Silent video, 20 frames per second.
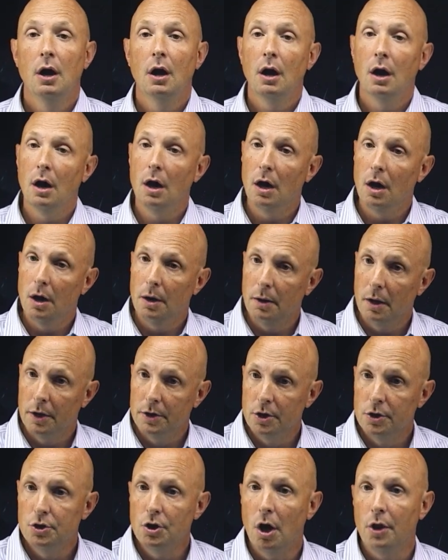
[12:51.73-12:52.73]

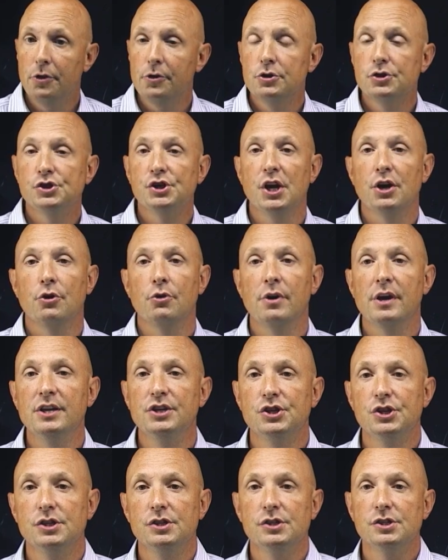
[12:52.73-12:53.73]
another
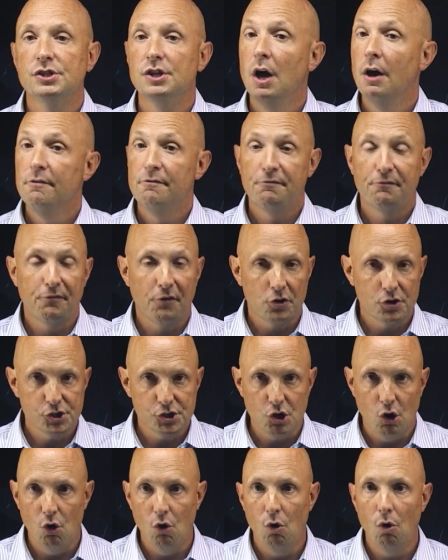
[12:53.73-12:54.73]
generation's first
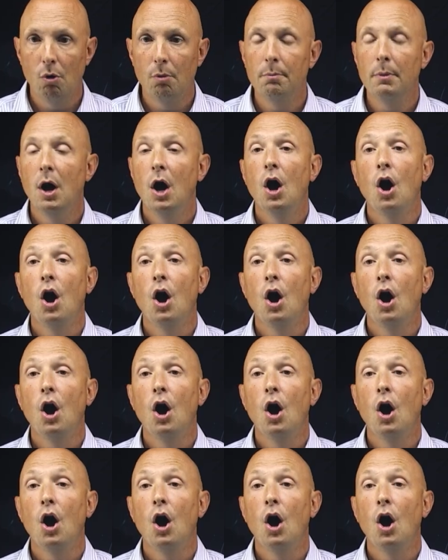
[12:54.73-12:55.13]
home?